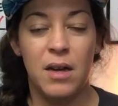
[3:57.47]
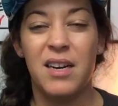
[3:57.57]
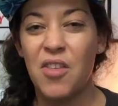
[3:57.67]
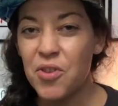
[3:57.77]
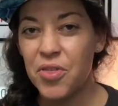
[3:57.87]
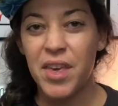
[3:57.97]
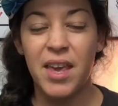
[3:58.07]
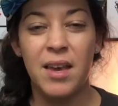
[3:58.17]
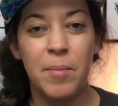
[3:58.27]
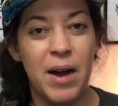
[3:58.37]
Another
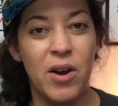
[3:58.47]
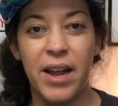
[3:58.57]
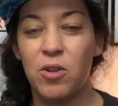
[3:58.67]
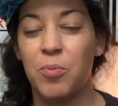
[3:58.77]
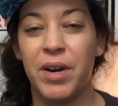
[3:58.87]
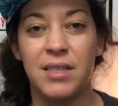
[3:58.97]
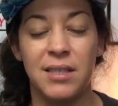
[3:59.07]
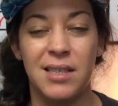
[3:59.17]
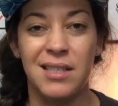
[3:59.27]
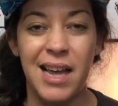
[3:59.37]
thing about ankle
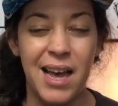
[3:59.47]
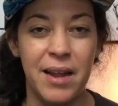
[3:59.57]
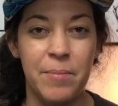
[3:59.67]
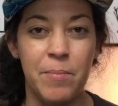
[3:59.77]
braces is that